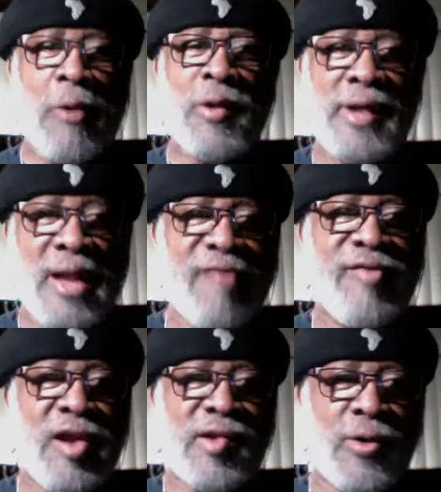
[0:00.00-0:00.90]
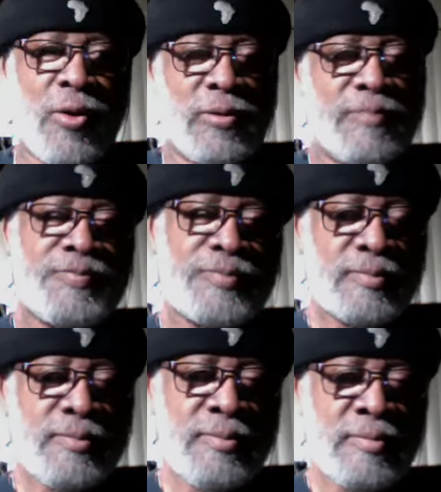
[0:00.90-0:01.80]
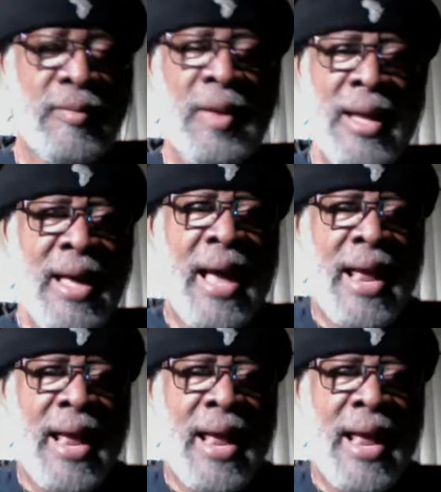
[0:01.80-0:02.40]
11 years old. And